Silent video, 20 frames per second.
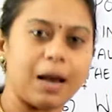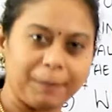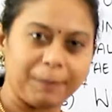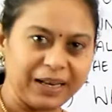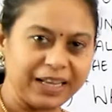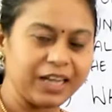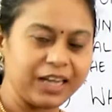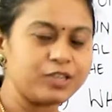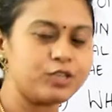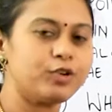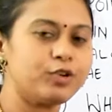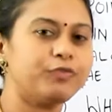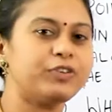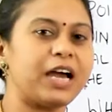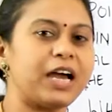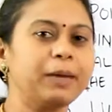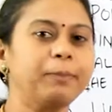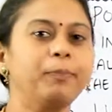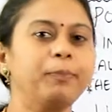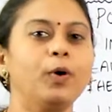application of
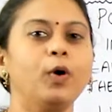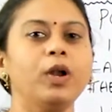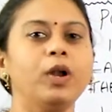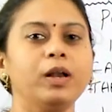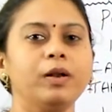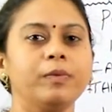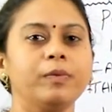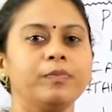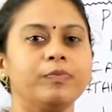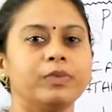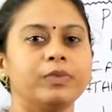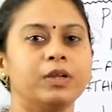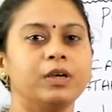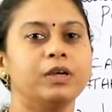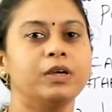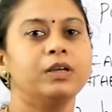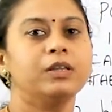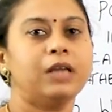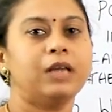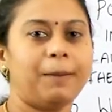dipole.
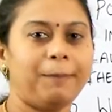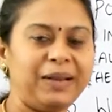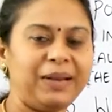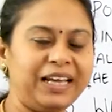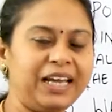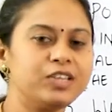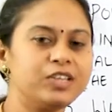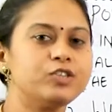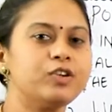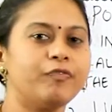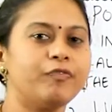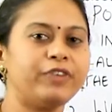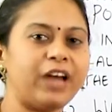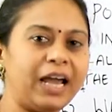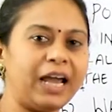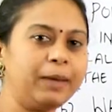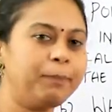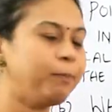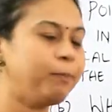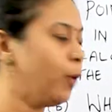The application of
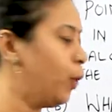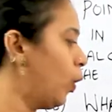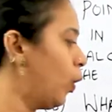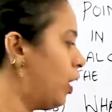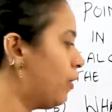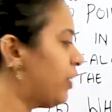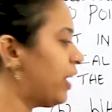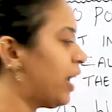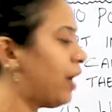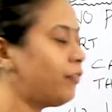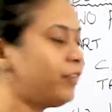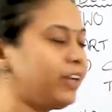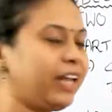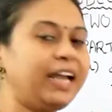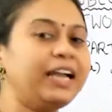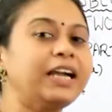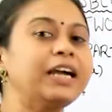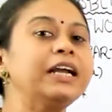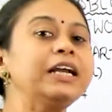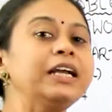dipole we have
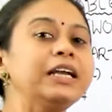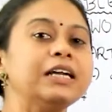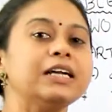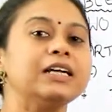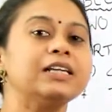taken